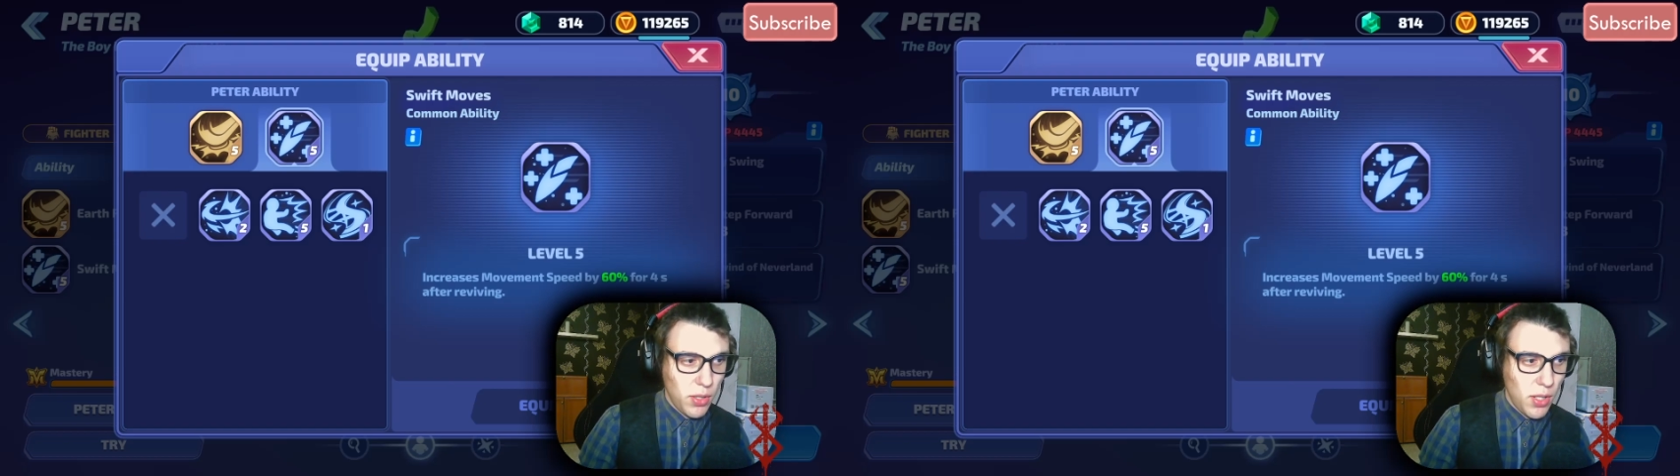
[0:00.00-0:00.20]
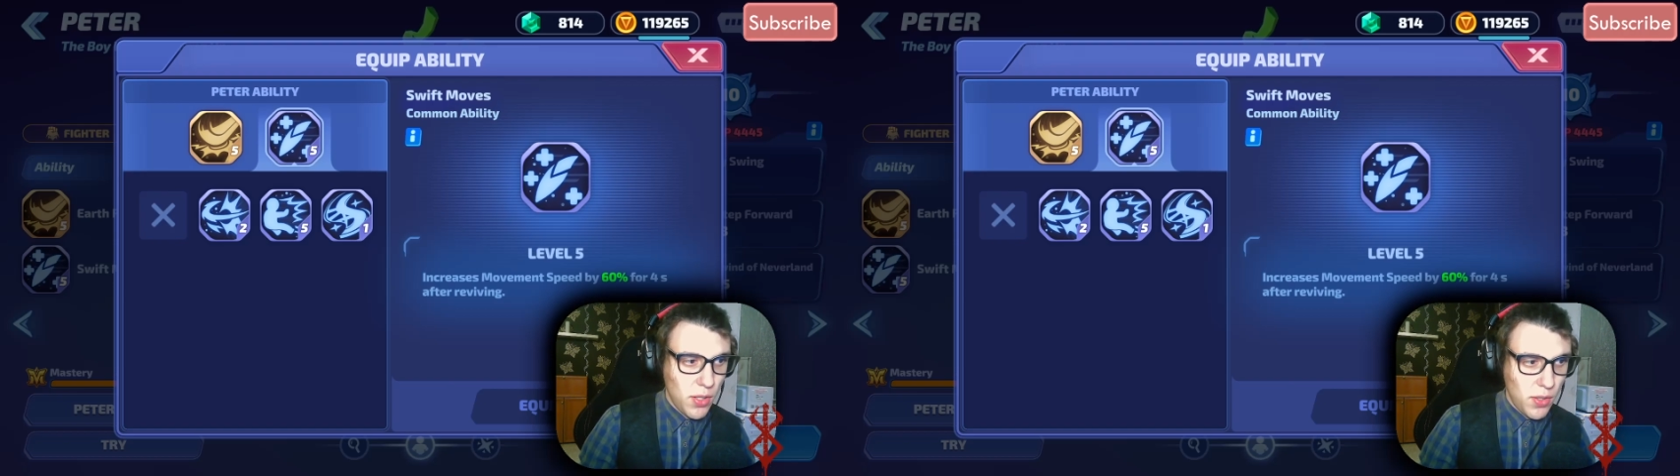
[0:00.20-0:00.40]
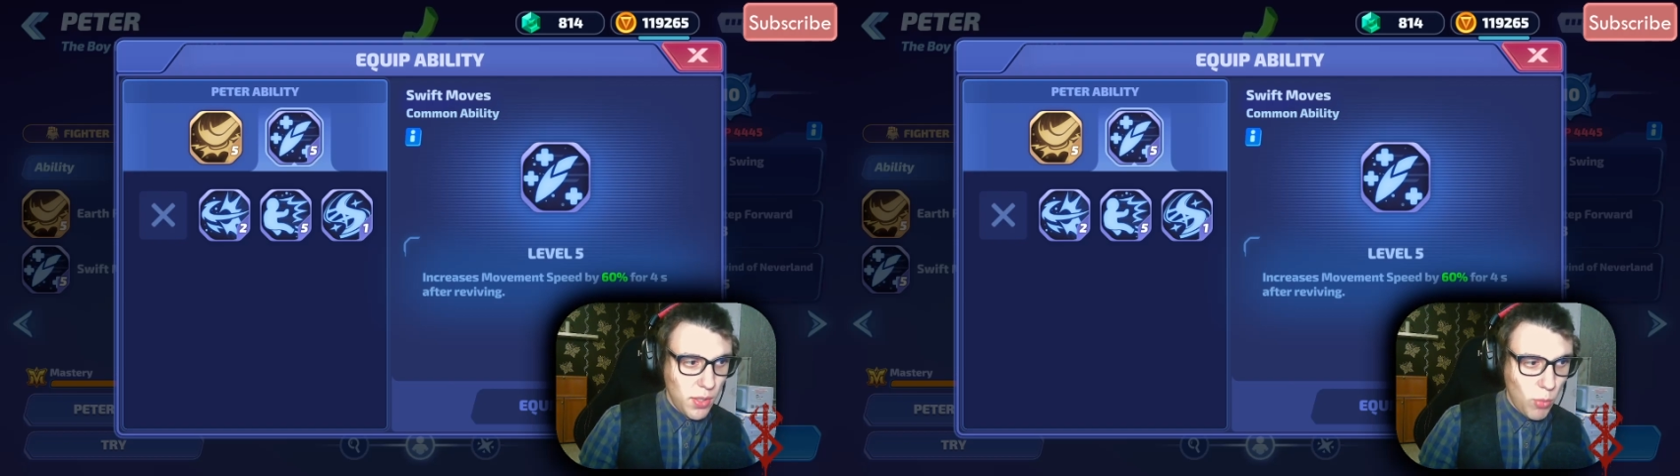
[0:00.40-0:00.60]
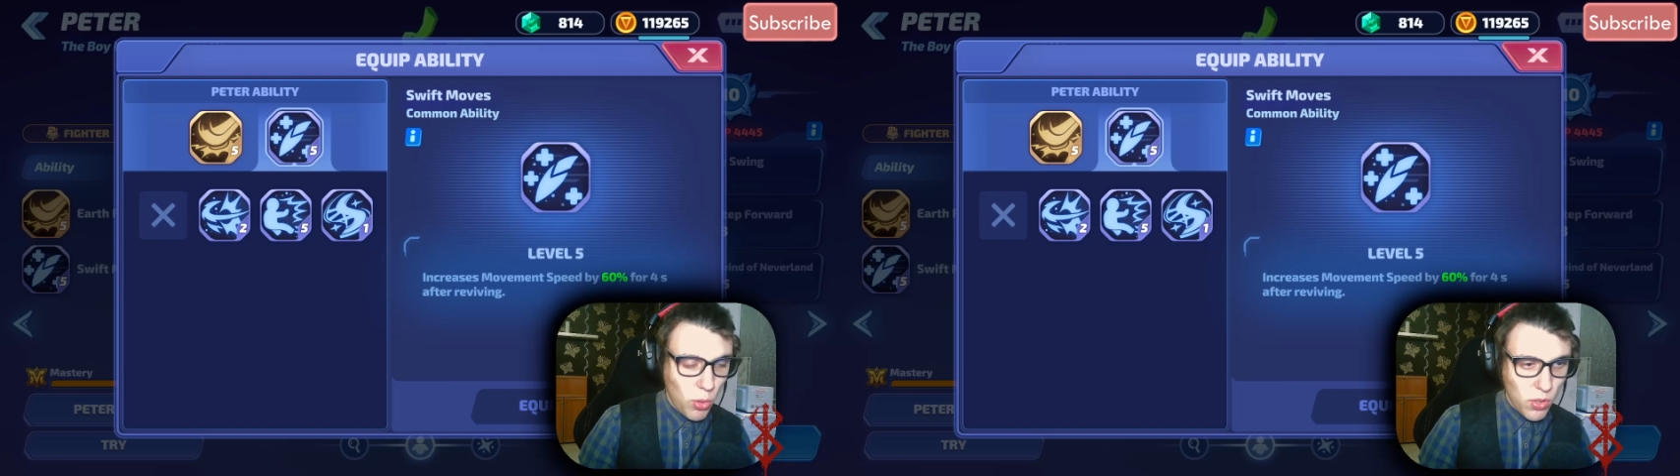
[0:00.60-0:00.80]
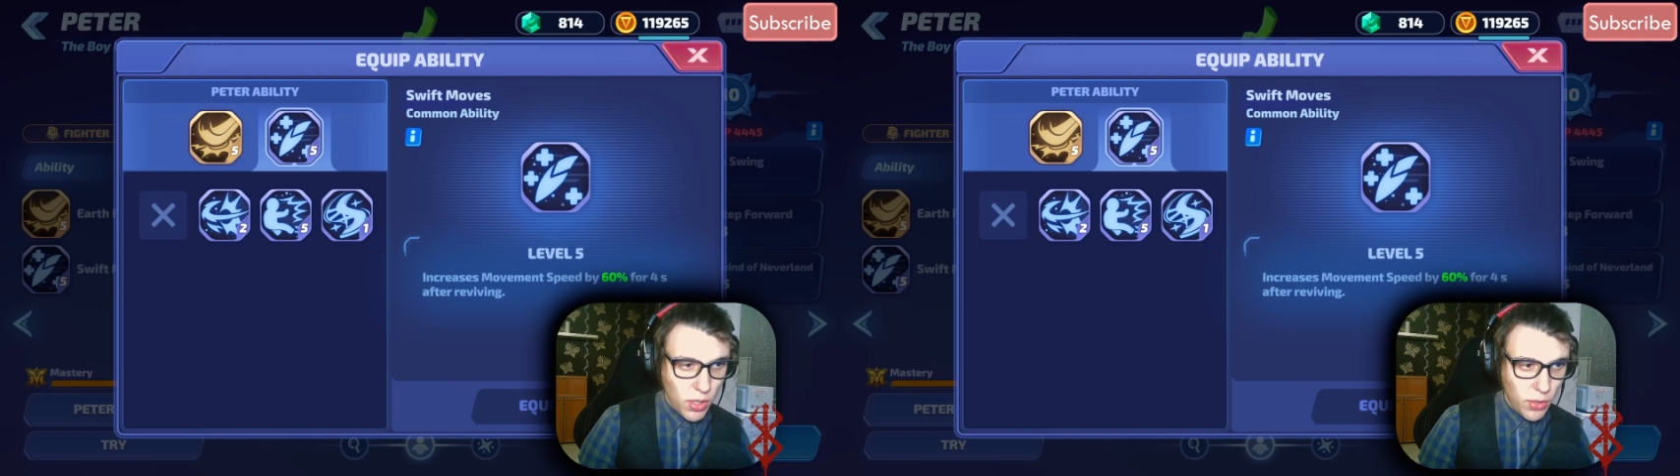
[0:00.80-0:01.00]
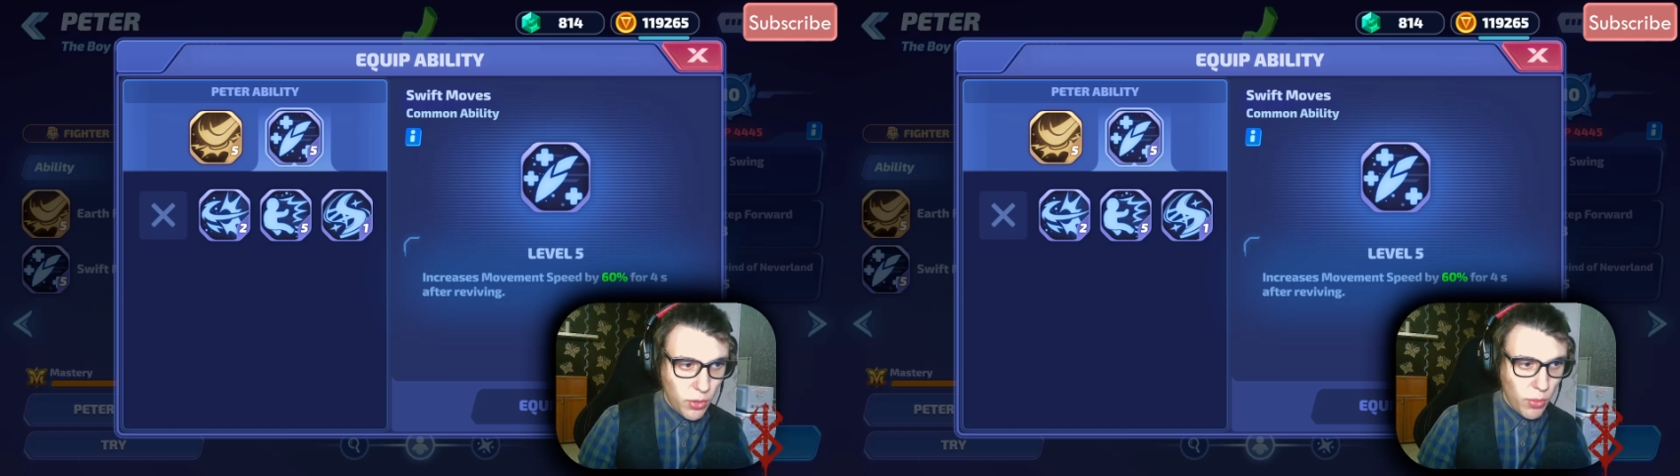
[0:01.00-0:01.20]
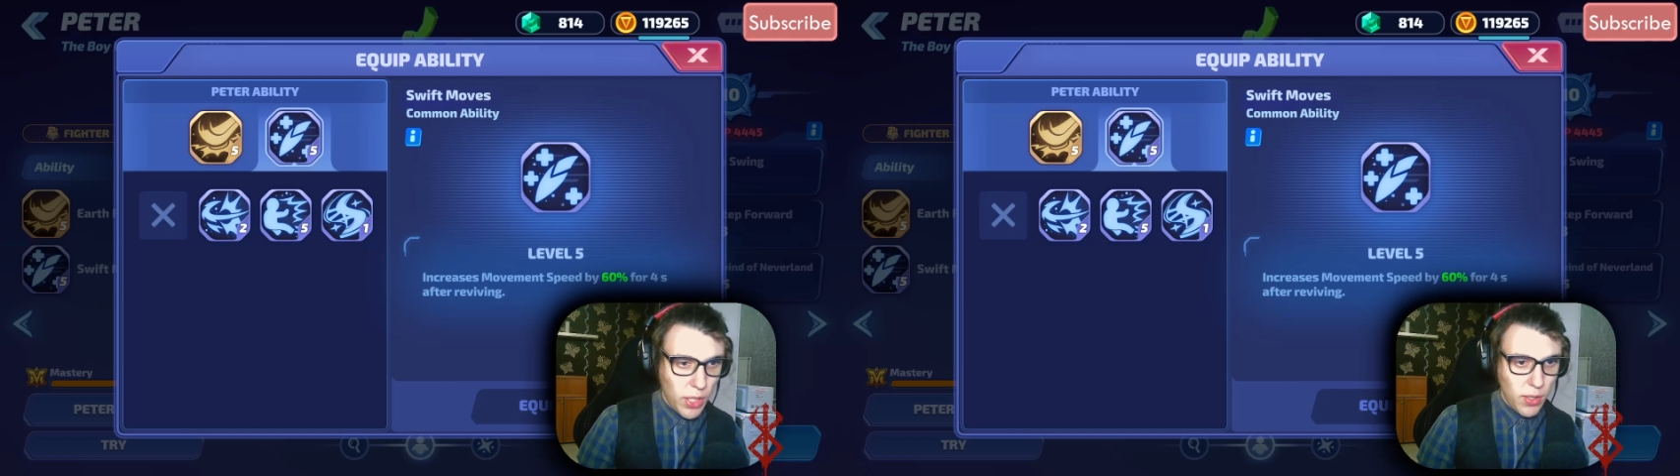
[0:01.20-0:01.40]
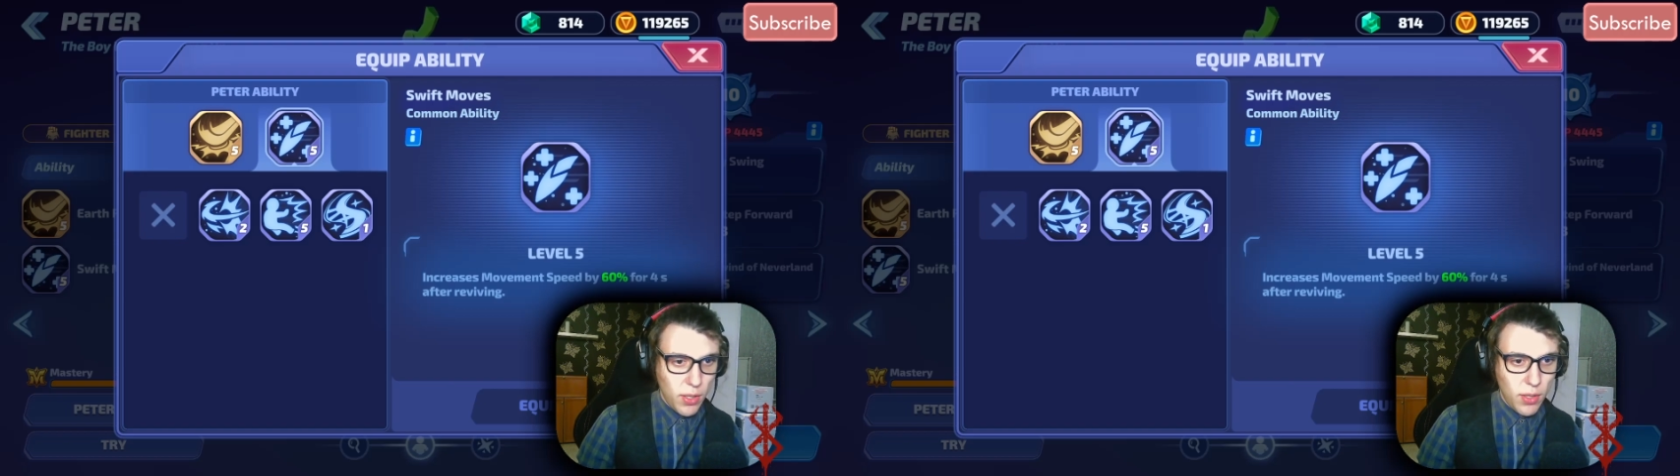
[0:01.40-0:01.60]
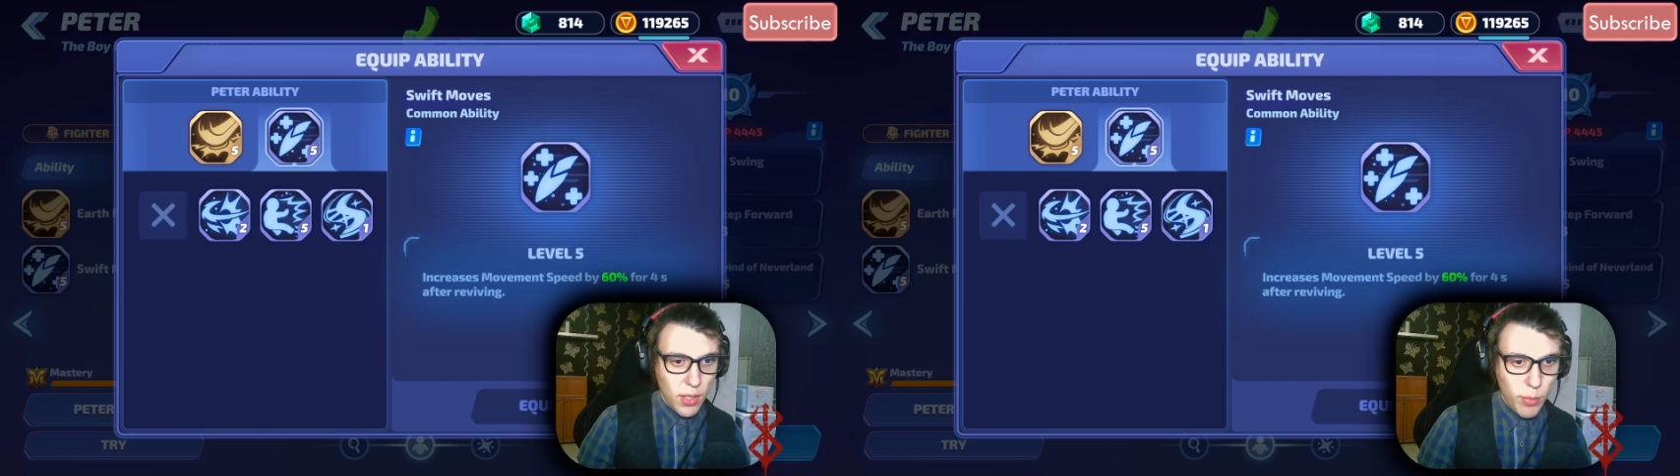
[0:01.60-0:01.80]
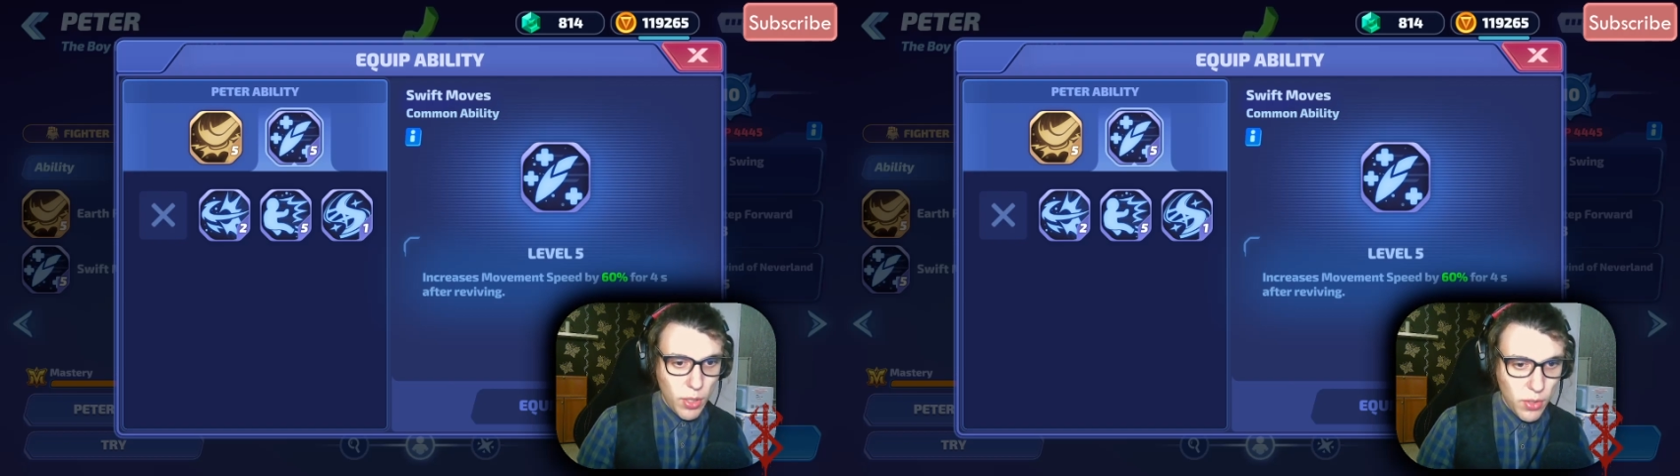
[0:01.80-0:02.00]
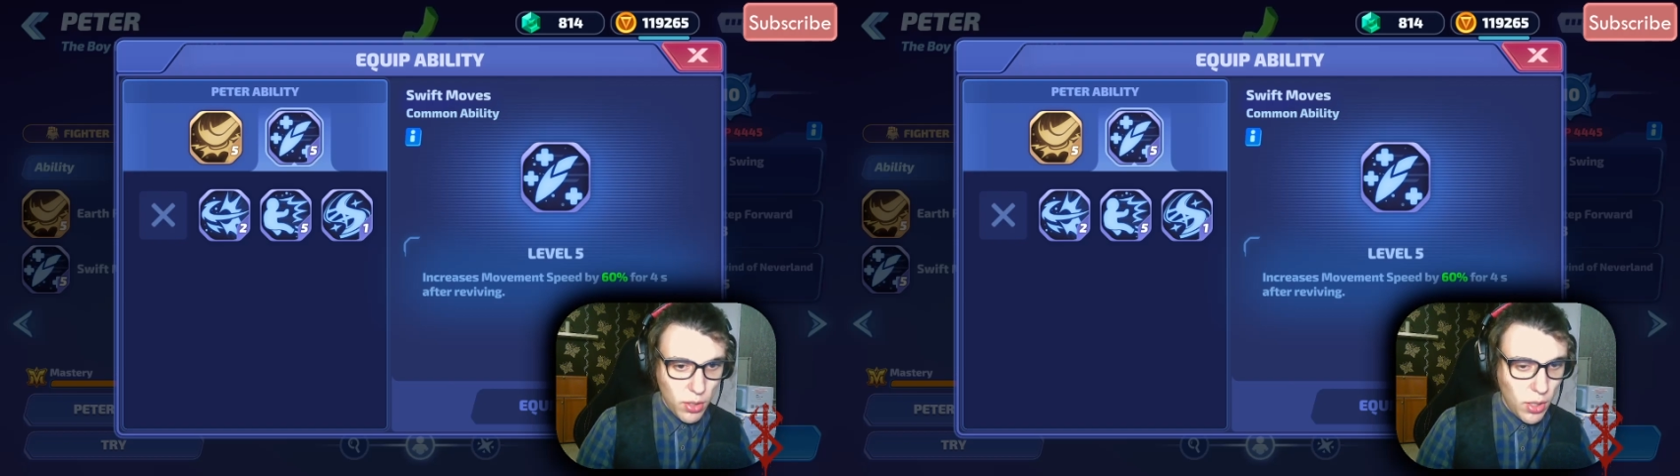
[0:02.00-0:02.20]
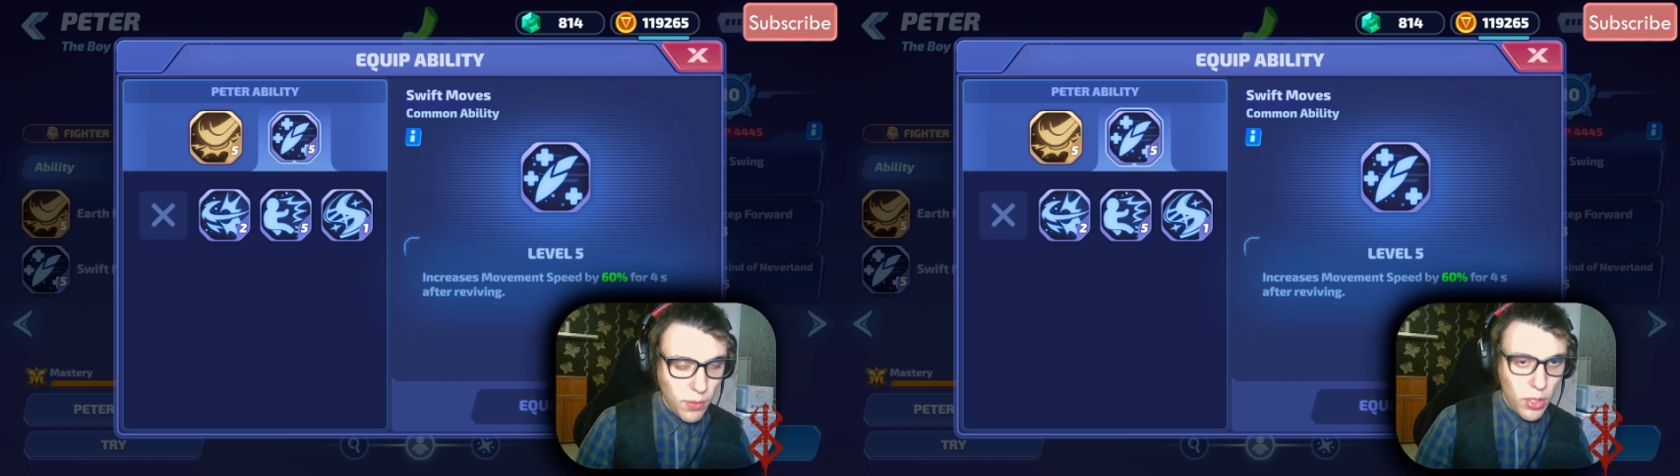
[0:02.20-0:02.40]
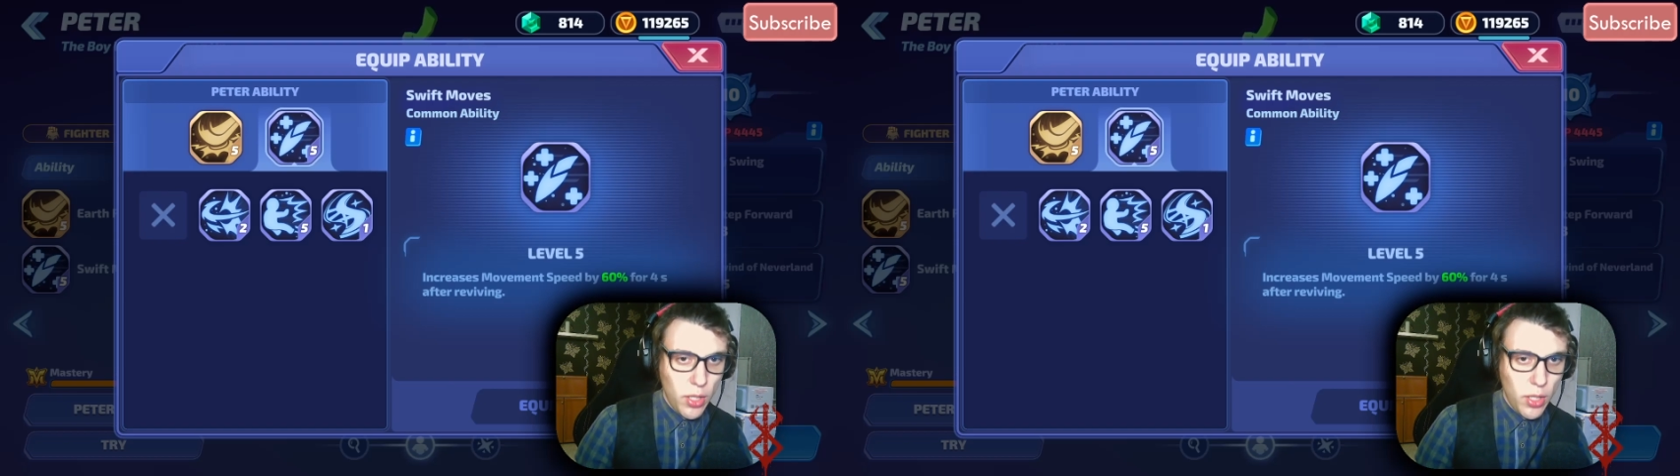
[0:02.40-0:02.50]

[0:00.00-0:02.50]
is the most underrated ability ever.